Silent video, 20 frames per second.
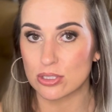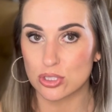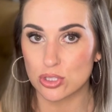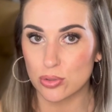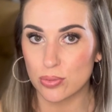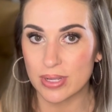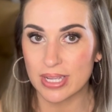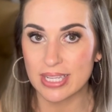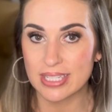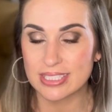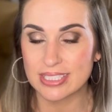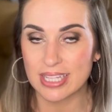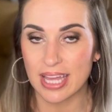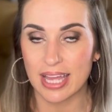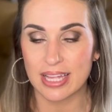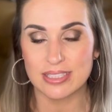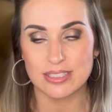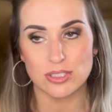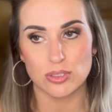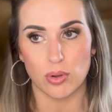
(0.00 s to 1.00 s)
tree
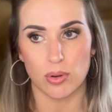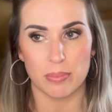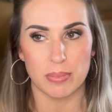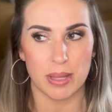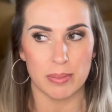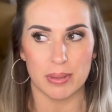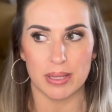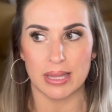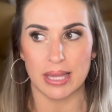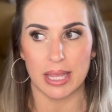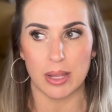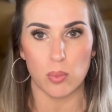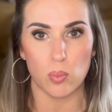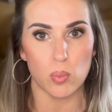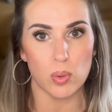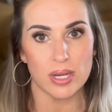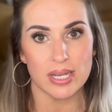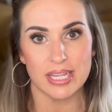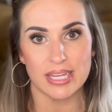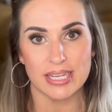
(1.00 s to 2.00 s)
scents or maybe like
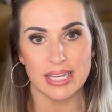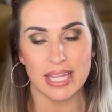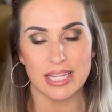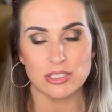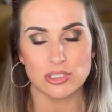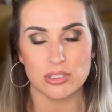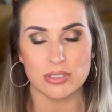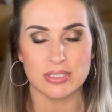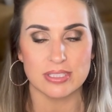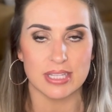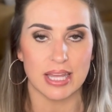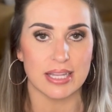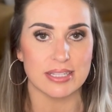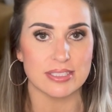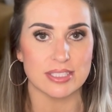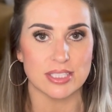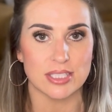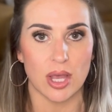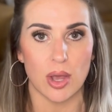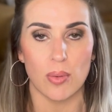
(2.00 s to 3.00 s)
woody nature
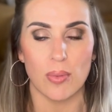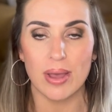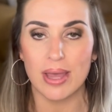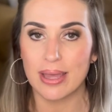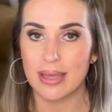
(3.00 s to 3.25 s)
scents. So